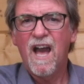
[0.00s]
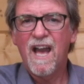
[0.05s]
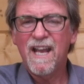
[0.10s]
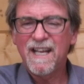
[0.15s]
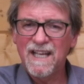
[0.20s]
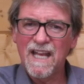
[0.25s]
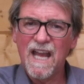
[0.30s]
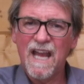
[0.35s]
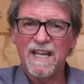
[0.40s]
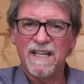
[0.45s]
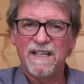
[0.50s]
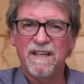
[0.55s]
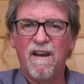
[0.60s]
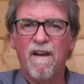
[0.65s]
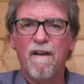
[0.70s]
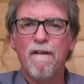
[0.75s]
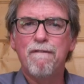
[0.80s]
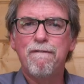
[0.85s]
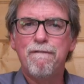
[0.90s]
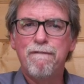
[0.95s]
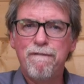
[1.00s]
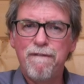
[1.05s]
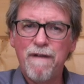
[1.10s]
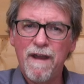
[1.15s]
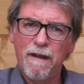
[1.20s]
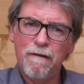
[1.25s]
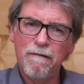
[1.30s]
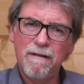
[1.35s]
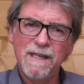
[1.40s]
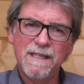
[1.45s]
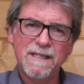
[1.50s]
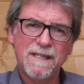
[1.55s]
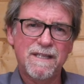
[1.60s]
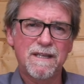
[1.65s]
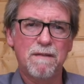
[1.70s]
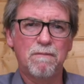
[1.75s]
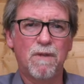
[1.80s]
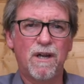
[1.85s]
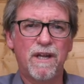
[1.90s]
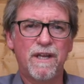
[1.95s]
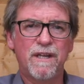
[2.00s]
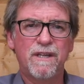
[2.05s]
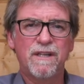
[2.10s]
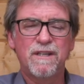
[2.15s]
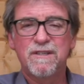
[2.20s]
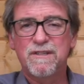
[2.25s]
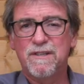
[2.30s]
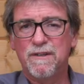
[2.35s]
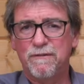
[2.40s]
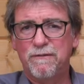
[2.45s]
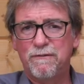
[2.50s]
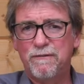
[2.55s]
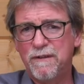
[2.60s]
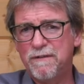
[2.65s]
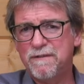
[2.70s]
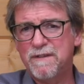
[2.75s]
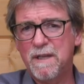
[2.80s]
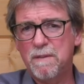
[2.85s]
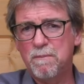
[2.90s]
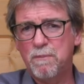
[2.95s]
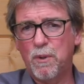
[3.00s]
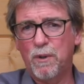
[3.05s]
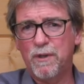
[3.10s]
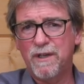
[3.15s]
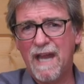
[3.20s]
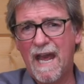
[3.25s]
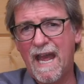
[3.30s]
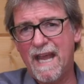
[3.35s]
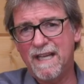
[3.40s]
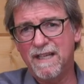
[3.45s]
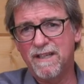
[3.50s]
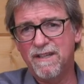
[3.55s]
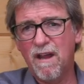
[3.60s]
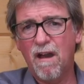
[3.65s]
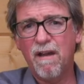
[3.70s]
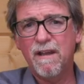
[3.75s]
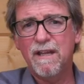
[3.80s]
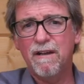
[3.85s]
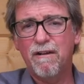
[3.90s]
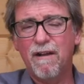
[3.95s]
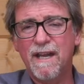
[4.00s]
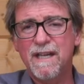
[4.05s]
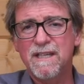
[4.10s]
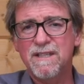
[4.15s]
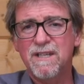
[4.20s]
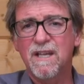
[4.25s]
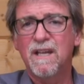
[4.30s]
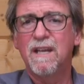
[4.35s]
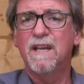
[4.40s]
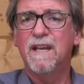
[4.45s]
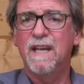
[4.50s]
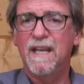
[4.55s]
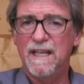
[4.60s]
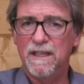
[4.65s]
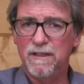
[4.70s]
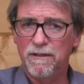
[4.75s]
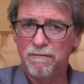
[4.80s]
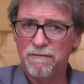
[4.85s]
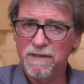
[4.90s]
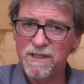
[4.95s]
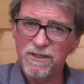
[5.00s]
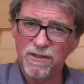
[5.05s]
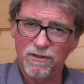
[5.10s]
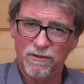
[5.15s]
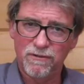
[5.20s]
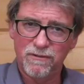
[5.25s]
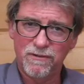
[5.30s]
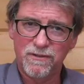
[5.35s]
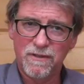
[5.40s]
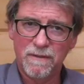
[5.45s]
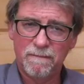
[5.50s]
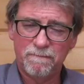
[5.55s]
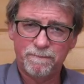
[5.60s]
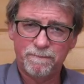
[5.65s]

Again, very similar to 15.89 grains in the results.